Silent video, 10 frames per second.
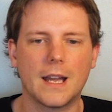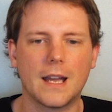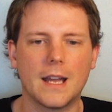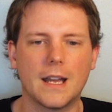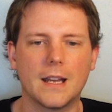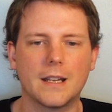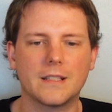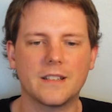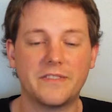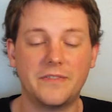
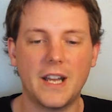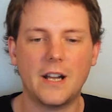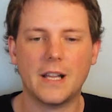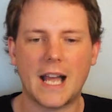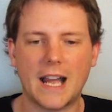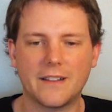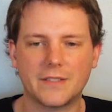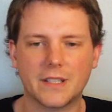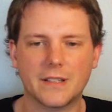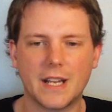And it fell
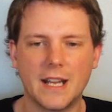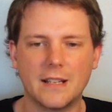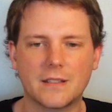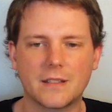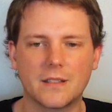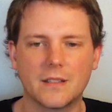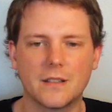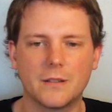after that